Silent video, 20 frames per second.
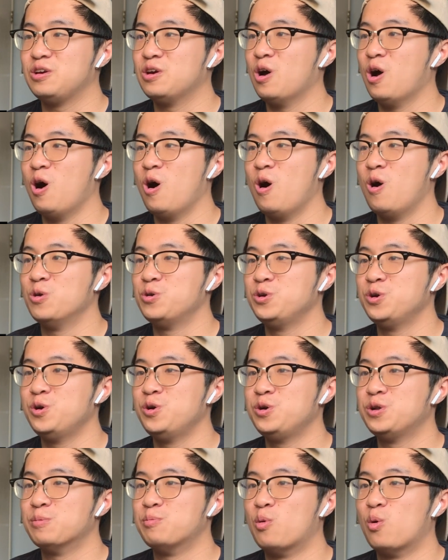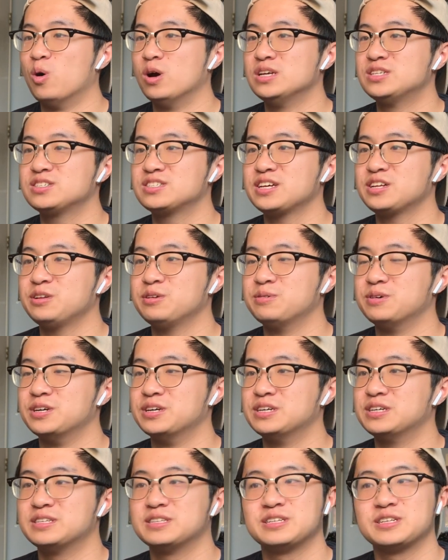Yo, dude, the boys look like the
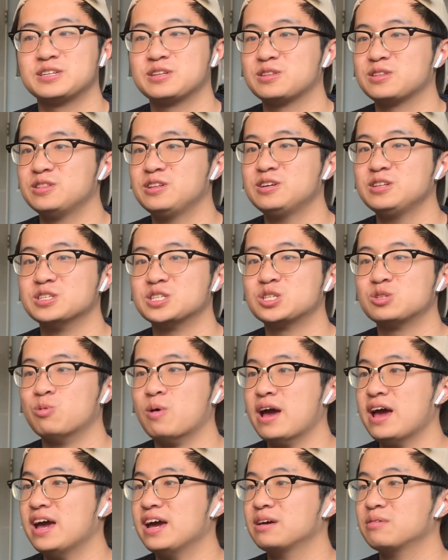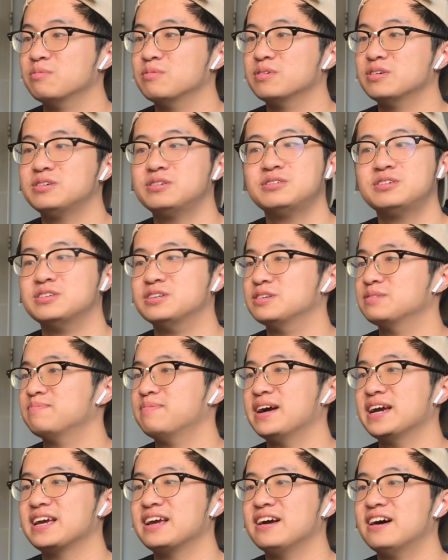world. Look at the swag. Oh,
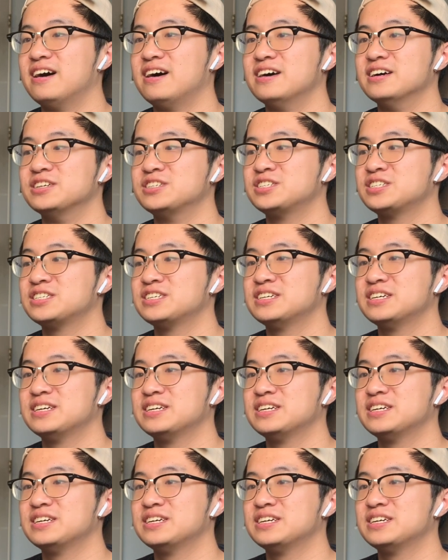gosh.